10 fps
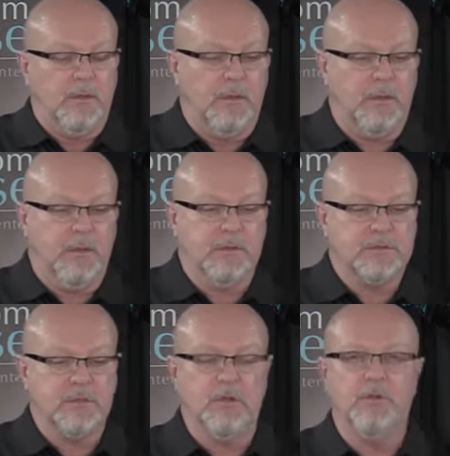And
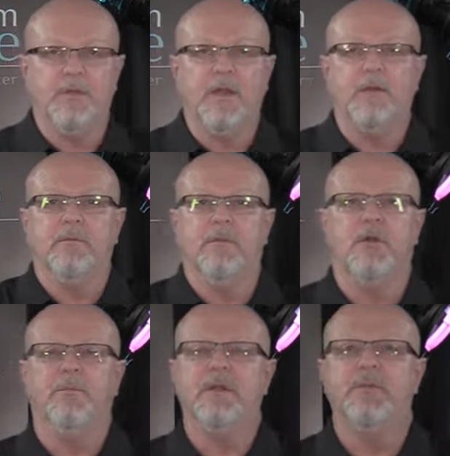so then,
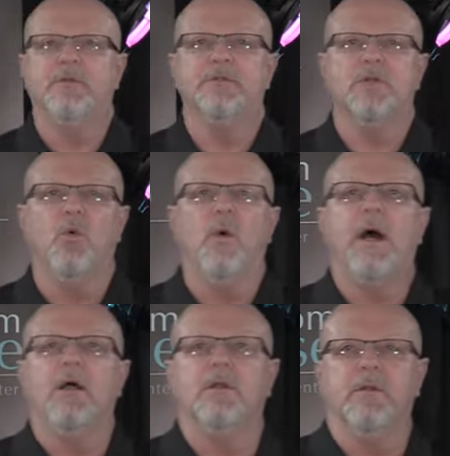people just go
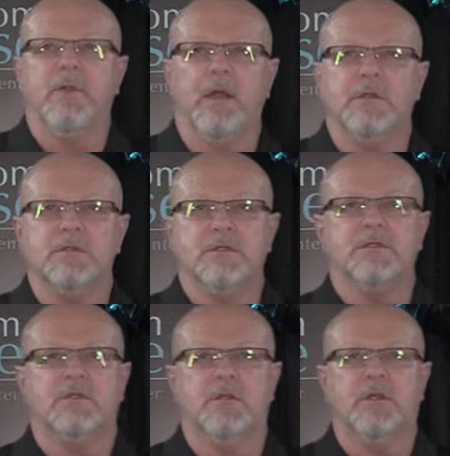wild on that and
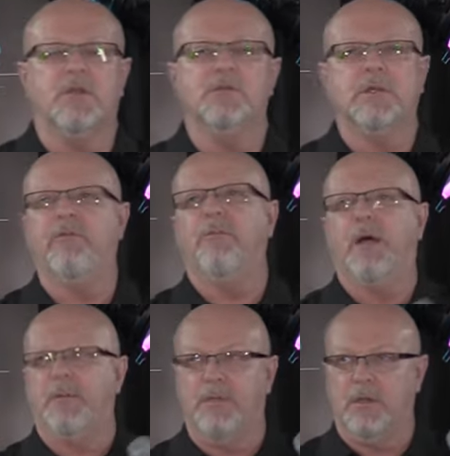just accuse
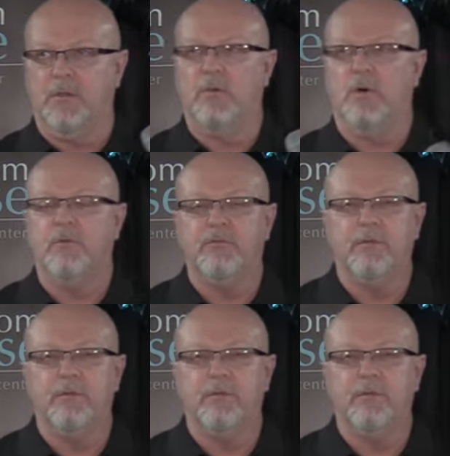everybody of being a wolf.